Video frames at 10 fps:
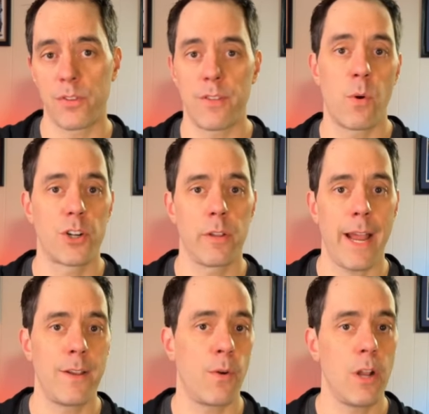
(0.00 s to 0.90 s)
Unfortunately,
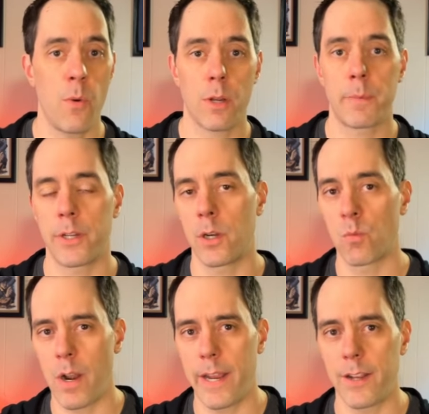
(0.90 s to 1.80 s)
I don't know what computer you're
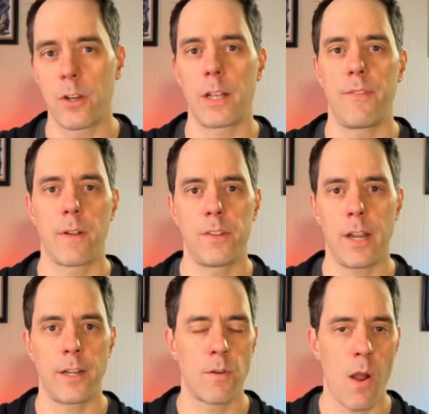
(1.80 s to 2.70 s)
running, so you're going to have to figure this out
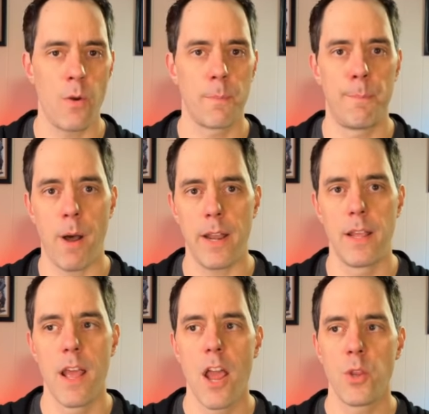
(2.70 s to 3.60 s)
on your own, but
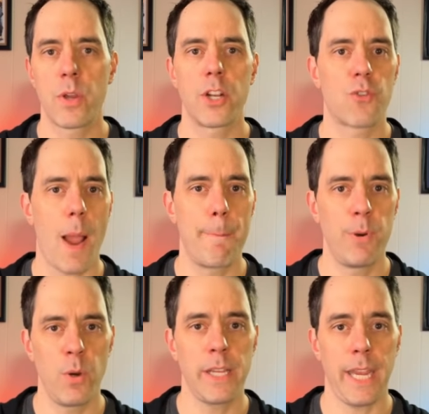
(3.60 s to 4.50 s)
you can try
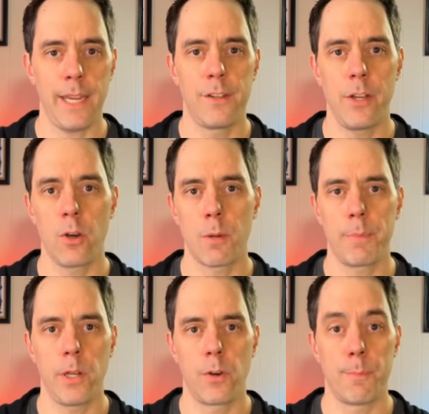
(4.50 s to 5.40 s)
booting into your
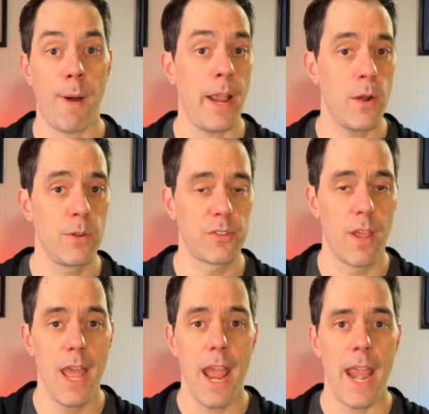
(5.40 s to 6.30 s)
computer's BIOS
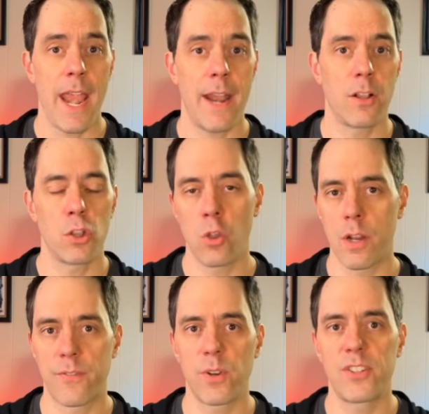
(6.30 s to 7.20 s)
and
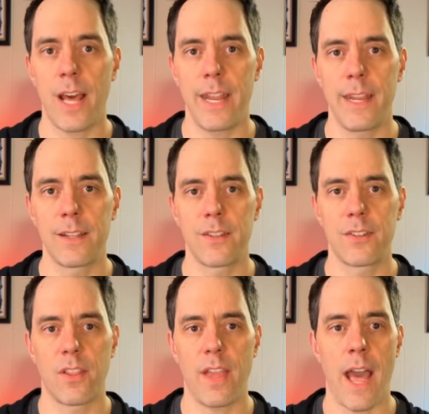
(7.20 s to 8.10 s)
look for
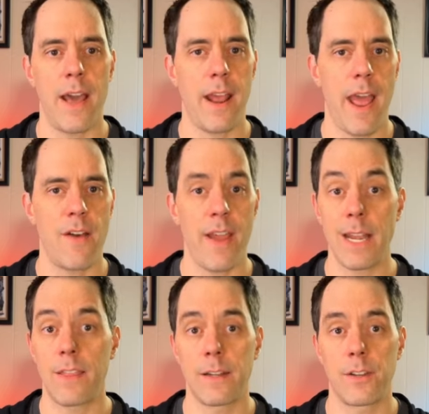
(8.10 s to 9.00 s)
settings that have
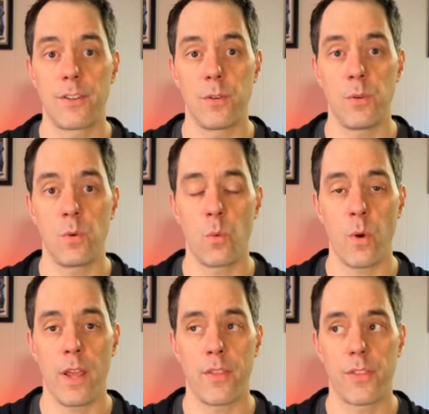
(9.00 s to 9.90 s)
anything to do
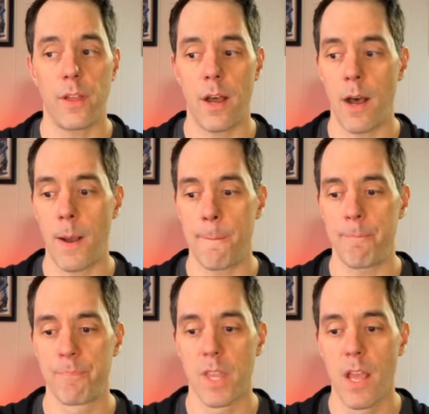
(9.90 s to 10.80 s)
with
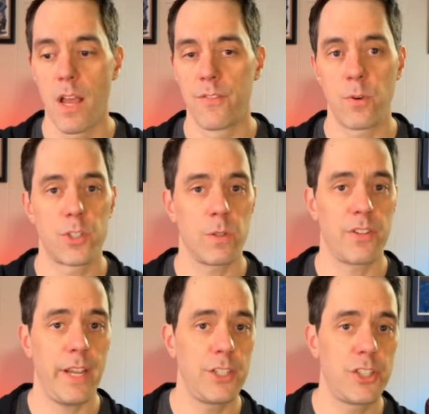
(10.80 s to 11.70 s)

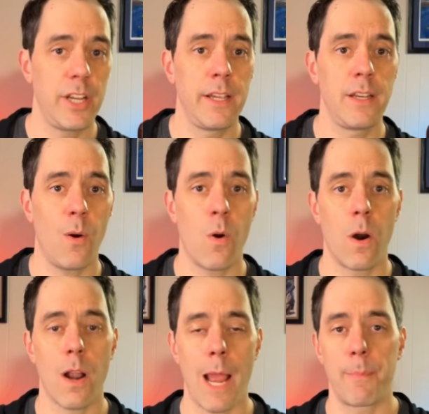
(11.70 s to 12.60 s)
virtualization
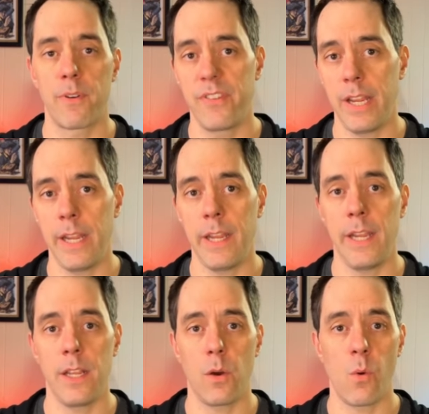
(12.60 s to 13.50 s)
or
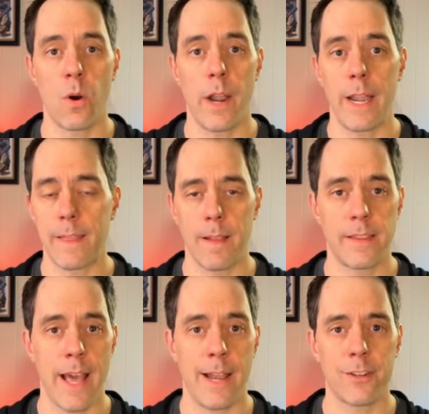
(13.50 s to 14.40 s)
Hyper-V or anything like
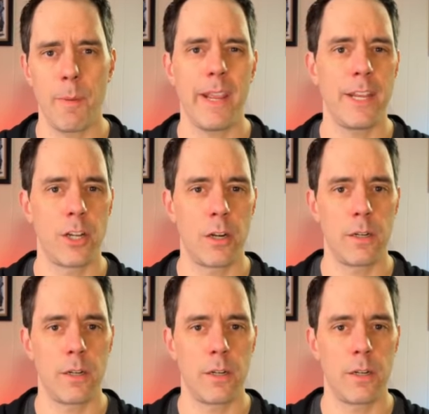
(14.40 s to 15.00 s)
that. It's going to be in your